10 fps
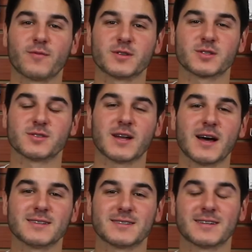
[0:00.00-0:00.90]
from East Coast
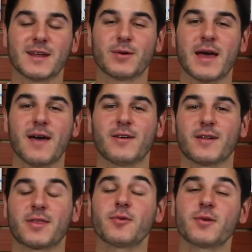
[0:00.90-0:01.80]
Dyes, and today we have
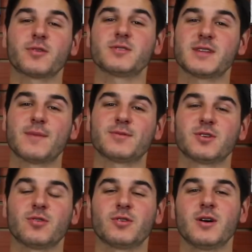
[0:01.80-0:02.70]
a Theory Thursday
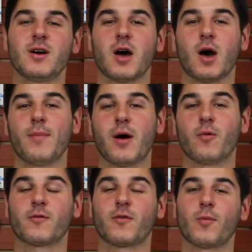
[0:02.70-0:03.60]
episode about
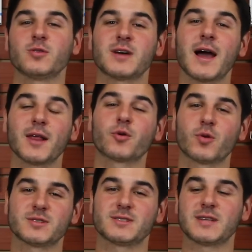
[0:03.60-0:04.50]
one of our most highly
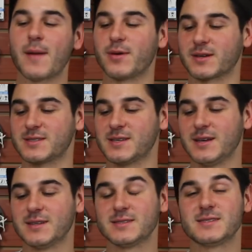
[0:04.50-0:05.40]
requested topics,
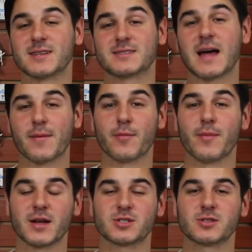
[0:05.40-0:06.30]
6 Diamond
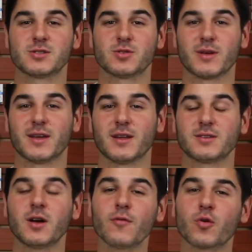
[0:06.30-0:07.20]
Mesh. So we get a
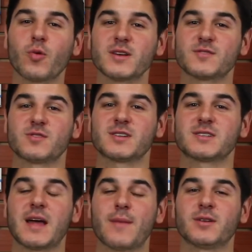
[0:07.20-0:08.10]
ton of requests for 6
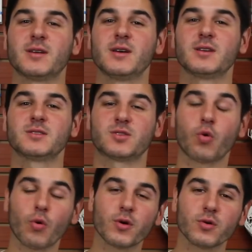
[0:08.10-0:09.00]
Diamond
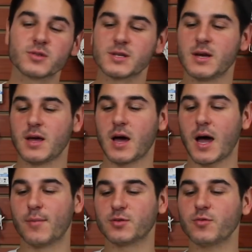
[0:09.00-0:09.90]
tutorials,
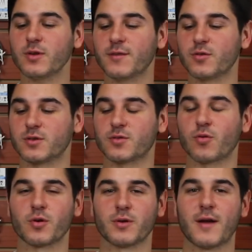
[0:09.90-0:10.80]
but to really give you a
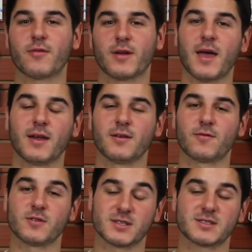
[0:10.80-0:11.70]
tutorial on every head
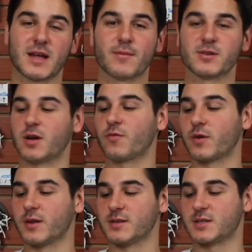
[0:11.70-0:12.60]
for 6 Diamond is
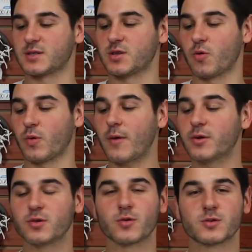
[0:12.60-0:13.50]
unrealistic. So what I want
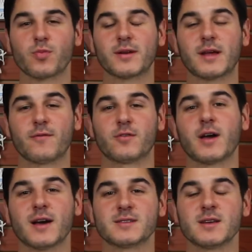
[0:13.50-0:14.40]
to do is break down for you
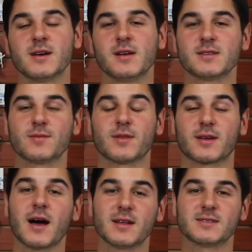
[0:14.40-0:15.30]
guys some of the
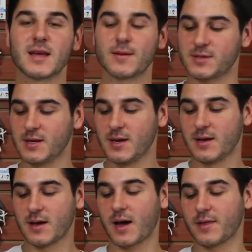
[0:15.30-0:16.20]
concepts,
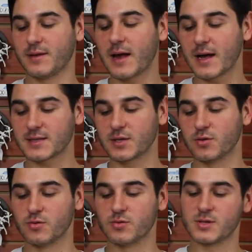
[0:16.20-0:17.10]
the knots I
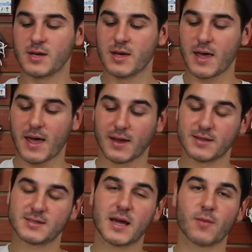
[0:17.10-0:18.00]
use, and
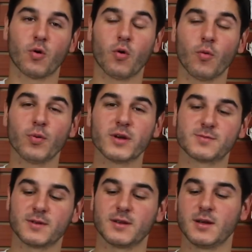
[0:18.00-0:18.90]
the sidewall hole
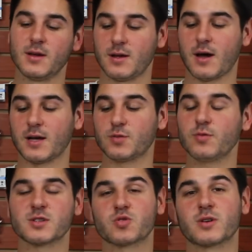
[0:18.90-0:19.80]
placement to
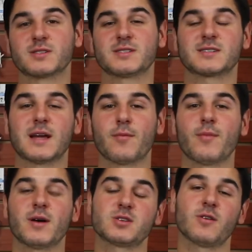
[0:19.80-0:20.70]
really string 6 Diamond
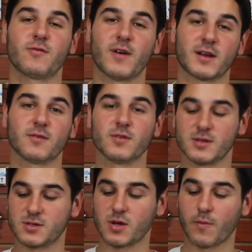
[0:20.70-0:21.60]
Mesh
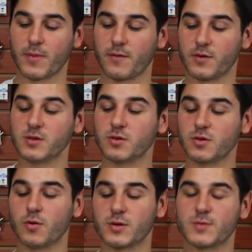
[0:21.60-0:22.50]
effectively. So for those of you who
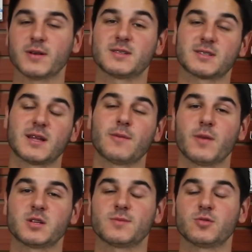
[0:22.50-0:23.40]
don't know much about 6 Diamond
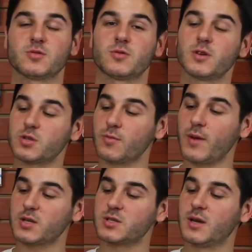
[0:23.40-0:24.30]
Mesh, as opposed to traditional
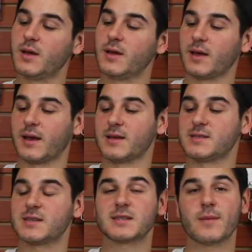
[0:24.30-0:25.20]
mesh, it has
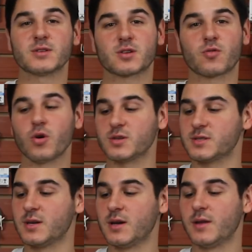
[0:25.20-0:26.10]
6 diamonds
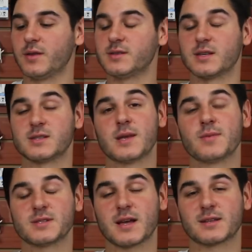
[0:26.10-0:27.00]
across. These are the
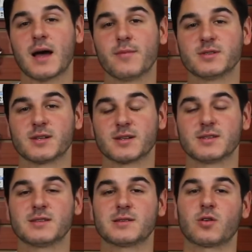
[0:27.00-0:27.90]
same exact diamonds that
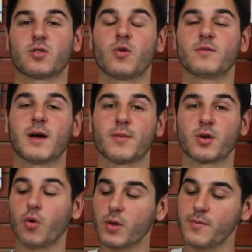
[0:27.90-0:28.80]
exist in our 12
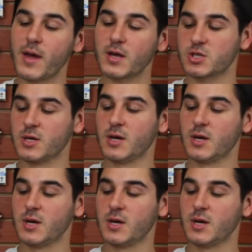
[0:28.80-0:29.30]
diamond goalie mesh,